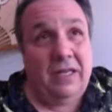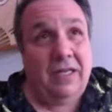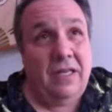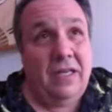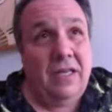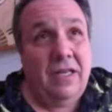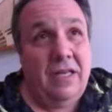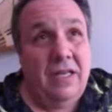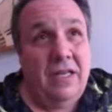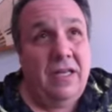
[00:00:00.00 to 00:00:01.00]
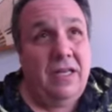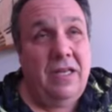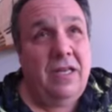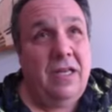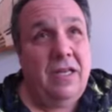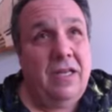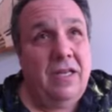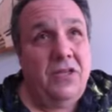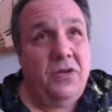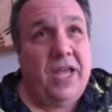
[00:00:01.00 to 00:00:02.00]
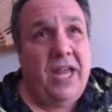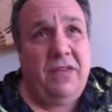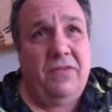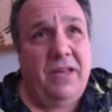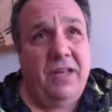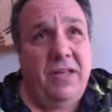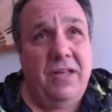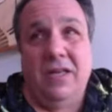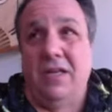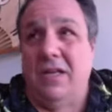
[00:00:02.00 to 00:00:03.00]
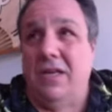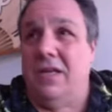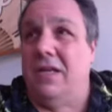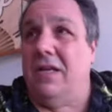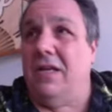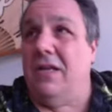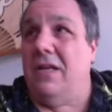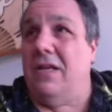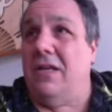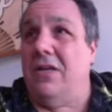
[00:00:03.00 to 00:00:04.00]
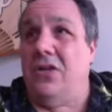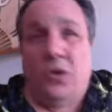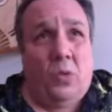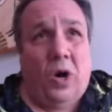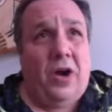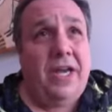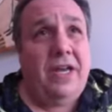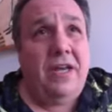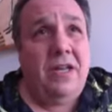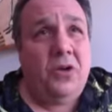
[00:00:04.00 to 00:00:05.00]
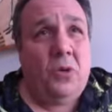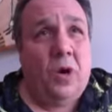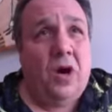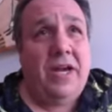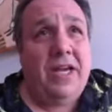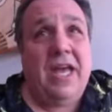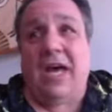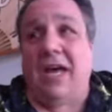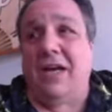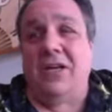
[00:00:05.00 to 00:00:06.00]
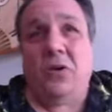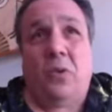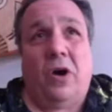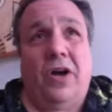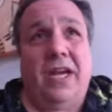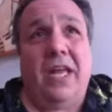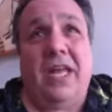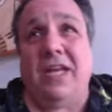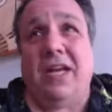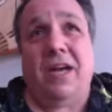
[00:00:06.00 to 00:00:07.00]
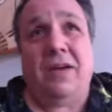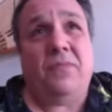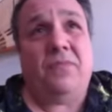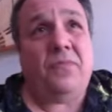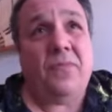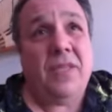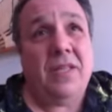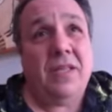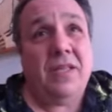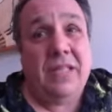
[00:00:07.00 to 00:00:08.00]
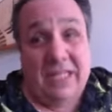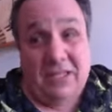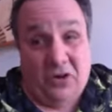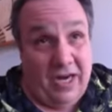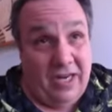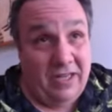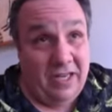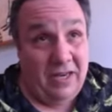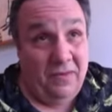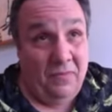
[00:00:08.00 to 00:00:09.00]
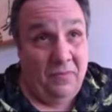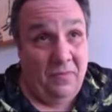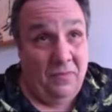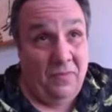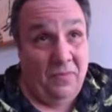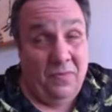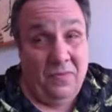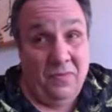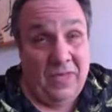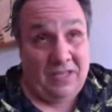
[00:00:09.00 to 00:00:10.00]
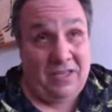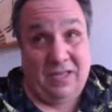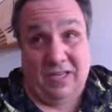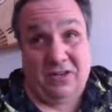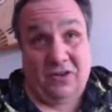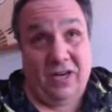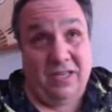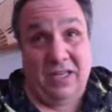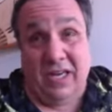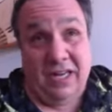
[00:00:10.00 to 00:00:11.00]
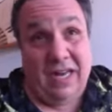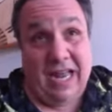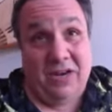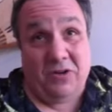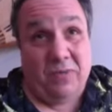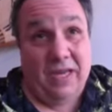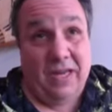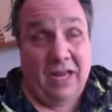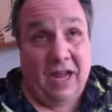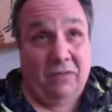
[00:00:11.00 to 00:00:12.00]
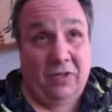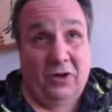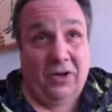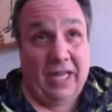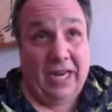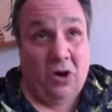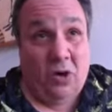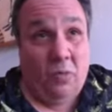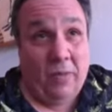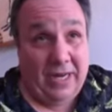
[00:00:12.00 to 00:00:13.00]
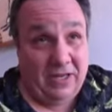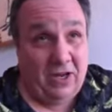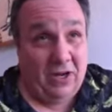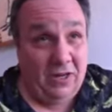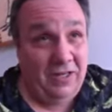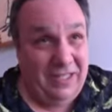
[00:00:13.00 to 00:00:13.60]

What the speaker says: hurtful way, people are, you're still worried someone's going to look at that and try to twist it. You're worried. Yeah, you're worried. And that's crazy. That's crazy. And it angers me. And I've learned to, like, hold my tongue.